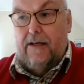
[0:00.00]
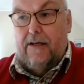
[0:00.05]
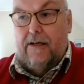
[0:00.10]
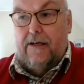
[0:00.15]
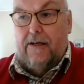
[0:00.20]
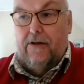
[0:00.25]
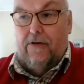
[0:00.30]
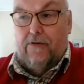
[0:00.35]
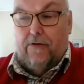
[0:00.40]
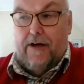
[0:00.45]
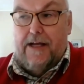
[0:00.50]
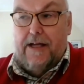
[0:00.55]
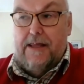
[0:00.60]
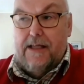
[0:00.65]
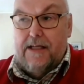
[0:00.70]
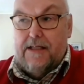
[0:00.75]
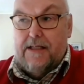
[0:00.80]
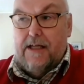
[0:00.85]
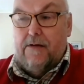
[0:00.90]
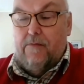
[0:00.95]
You know, in the
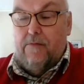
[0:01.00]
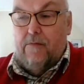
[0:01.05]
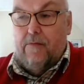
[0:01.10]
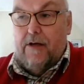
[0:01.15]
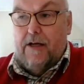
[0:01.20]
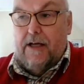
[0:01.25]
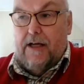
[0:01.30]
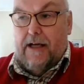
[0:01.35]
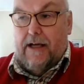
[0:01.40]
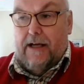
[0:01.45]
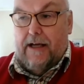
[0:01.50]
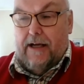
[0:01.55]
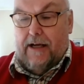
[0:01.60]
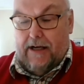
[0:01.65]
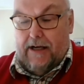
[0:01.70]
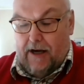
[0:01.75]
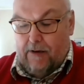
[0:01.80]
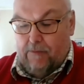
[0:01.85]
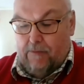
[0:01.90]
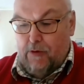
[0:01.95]
same way,
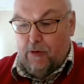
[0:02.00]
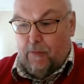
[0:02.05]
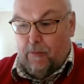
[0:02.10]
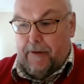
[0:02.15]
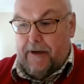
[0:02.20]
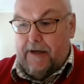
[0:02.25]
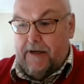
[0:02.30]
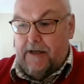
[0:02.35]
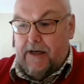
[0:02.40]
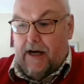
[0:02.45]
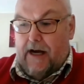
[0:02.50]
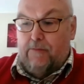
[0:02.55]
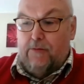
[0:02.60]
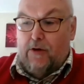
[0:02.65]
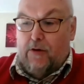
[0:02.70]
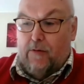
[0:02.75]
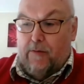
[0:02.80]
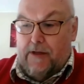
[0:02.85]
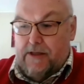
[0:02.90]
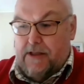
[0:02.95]
and I'm no
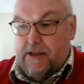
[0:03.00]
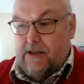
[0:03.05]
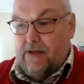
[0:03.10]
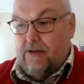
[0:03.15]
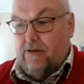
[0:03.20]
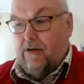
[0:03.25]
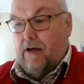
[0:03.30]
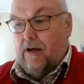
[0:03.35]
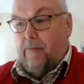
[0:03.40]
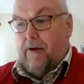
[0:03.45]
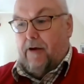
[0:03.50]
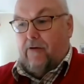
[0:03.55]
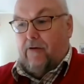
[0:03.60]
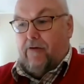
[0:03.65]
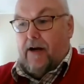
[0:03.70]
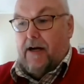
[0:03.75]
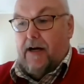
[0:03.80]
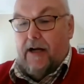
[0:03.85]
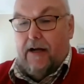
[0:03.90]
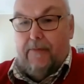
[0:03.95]
one to talk about
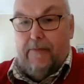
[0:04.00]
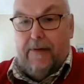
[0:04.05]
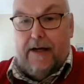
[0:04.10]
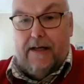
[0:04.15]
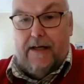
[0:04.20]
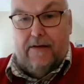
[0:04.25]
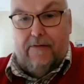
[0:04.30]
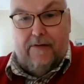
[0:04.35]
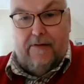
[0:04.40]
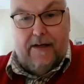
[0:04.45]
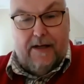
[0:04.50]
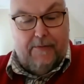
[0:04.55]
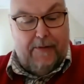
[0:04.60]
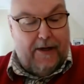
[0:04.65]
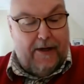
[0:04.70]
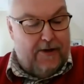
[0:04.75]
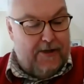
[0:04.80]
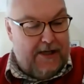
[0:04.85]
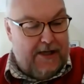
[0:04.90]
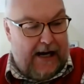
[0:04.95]
running, by the way,
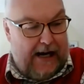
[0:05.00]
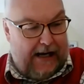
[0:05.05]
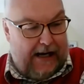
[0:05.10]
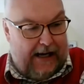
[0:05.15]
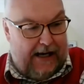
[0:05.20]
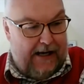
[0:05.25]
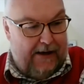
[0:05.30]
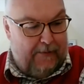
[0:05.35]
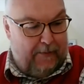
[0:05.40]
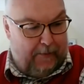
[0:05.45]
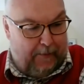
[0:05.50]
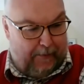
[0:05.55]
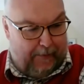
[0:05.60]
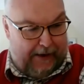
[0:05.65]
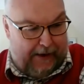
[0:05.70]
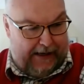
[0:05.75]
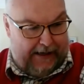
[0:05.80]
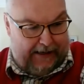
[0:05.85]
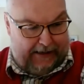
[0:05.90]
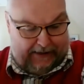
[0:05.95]
because
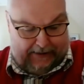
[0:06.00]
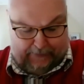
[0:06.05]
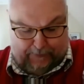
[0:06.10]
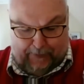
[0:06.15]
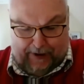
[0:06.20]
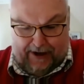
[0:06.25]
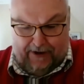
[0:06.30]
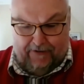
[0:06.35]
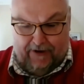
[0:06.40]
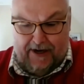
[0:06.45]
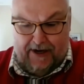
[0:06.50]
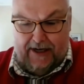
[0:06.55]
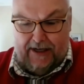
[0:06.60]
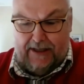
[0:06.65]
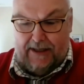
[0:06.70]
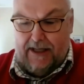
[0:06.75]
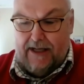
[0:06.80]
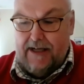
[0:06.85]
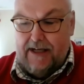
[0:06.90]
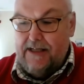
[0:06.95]
my running
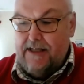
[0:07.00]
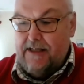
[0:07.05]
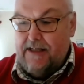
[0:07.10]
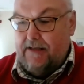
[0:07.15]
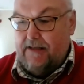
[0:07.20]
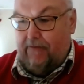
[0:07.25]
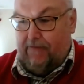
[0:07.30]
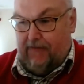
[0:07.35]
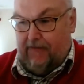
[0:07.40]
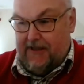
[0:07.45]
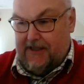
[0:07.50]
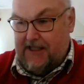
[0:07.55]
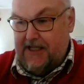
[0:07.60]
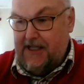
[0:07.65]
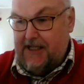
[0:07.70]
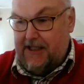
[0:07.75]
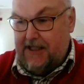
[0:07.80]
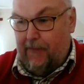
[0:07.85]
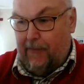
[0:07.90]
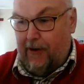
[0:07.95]
days
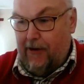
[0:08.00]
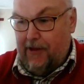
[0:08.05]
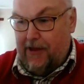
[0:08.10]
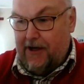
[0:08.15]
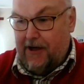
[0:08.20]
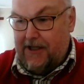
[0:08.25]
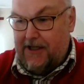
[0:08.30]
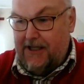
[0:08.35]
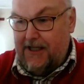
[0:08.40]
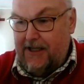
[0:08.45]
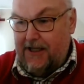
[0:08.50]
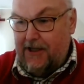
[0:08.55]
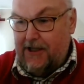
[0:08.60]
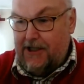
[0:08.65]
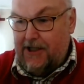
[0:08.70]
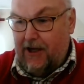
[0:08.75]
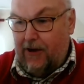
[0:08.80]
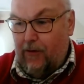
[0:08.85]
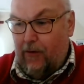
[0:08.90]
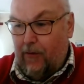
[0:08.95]
ceased about 30 years
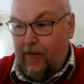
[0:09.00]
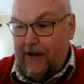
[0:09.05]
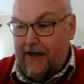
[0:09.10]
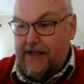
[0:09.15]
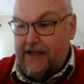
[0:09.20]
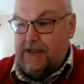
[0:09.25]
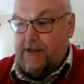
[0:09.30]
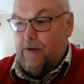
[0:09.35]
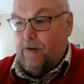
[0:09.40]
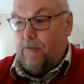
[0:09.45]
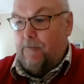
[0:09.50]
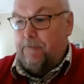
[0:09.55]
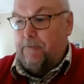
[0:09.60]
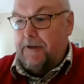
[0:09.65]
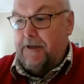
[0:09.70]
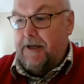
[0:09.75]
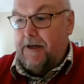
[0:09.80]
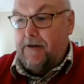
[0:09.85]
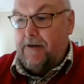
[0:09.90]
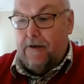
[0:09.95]
ago when I stopped
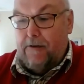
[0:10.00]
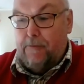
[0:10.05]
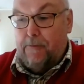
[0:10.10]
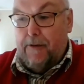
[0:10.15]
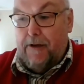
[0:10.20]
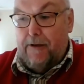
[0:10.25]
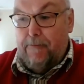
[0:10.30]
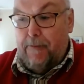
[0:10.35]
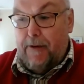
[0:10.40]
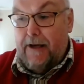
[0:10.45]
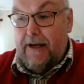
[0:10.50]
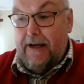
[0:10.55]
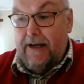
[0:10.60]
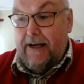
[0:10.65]
playing rugby. But